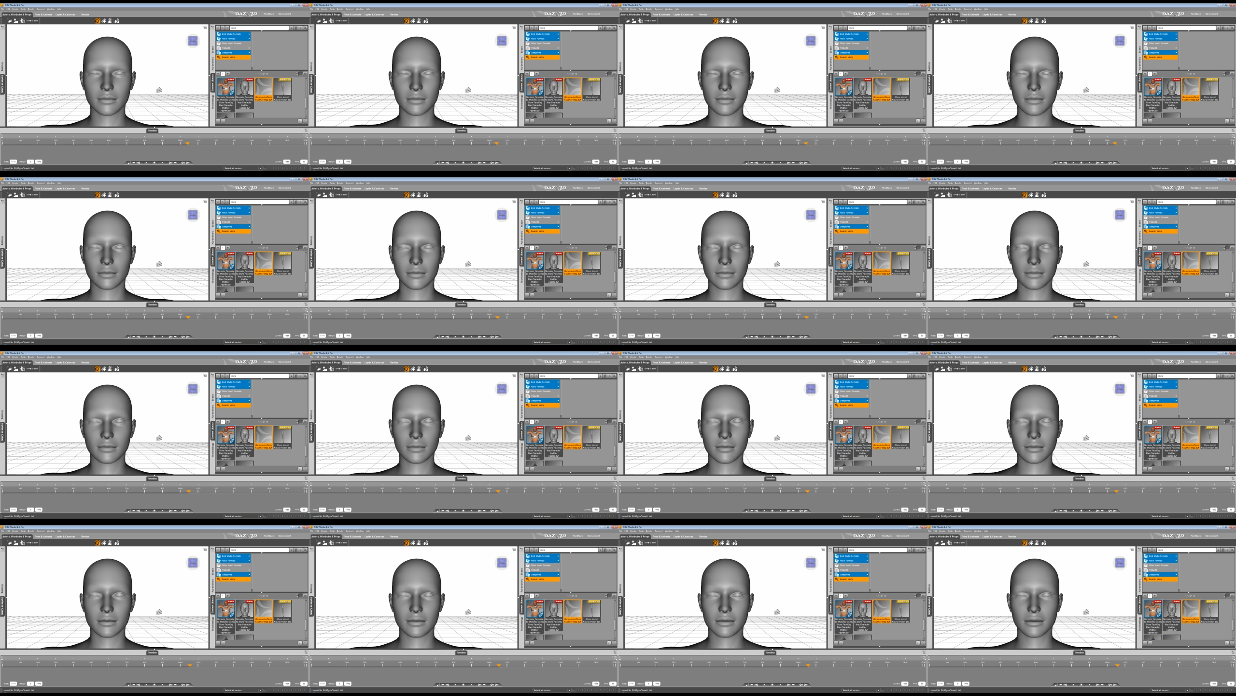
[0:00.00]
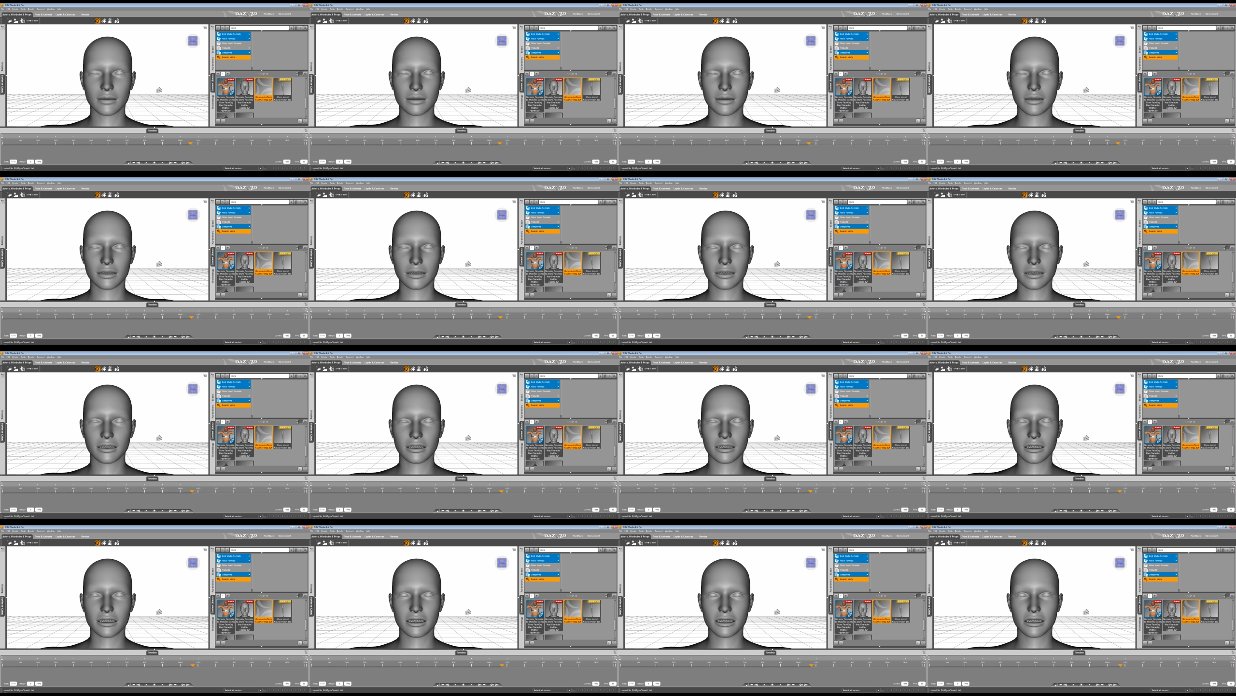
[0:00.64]

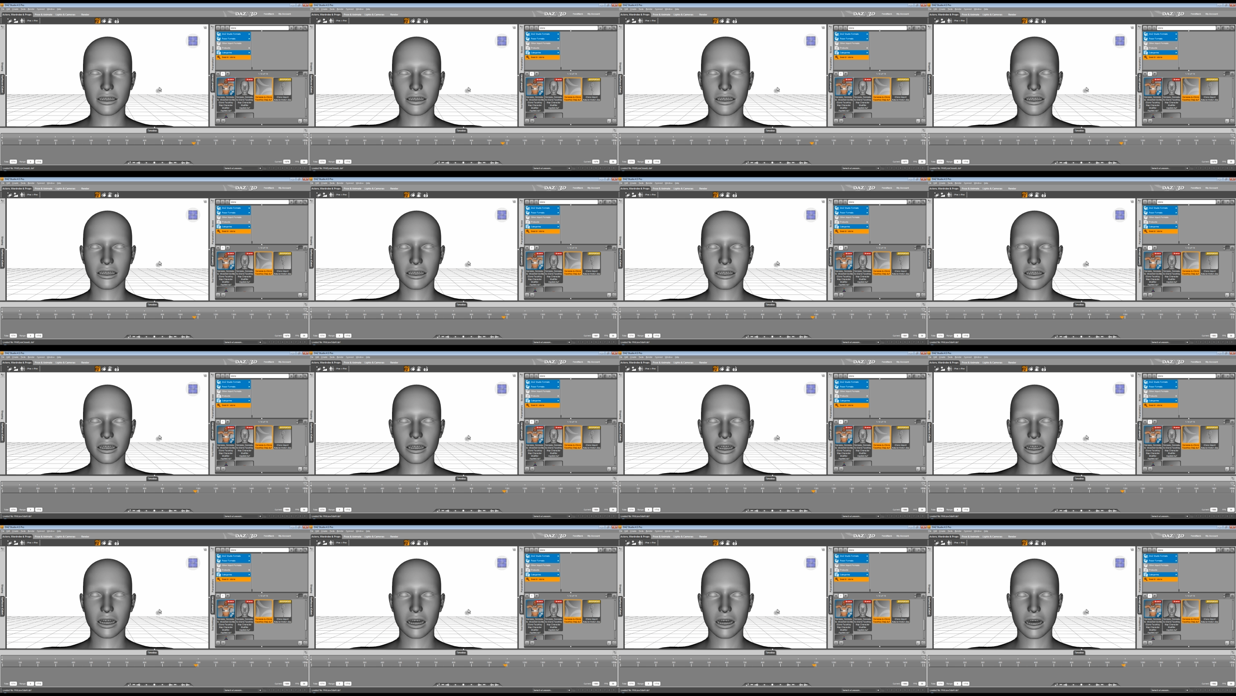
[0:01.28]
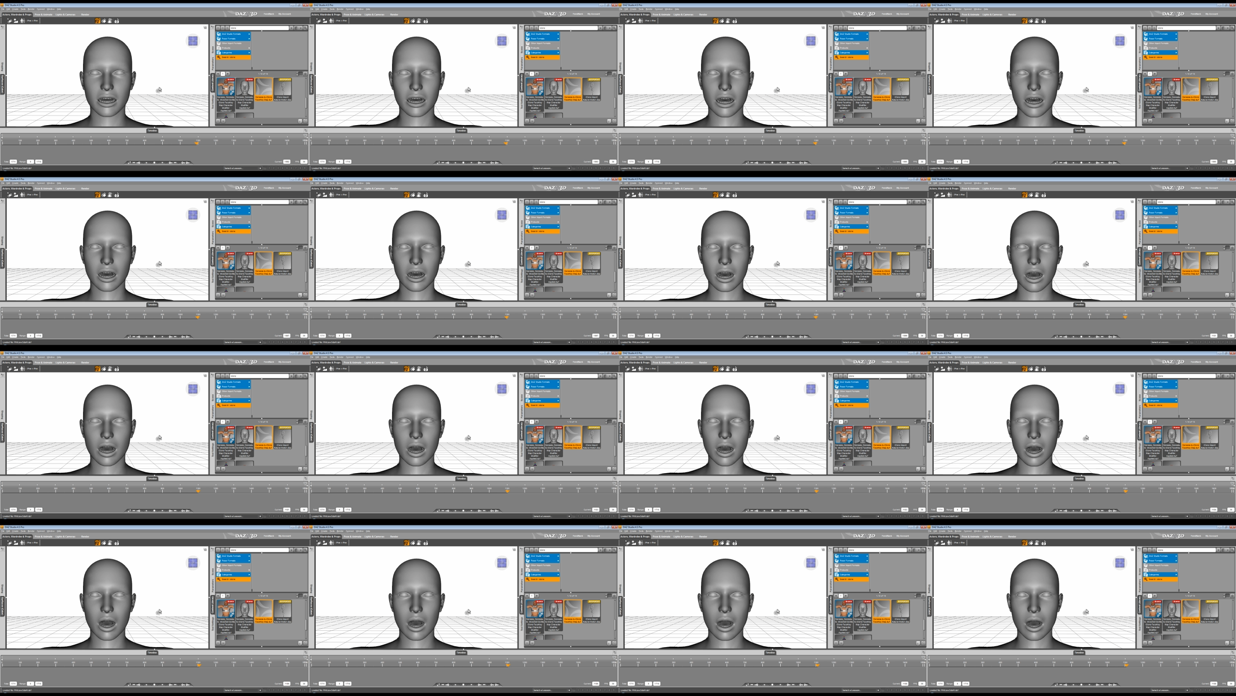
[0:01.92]
Nothing is said.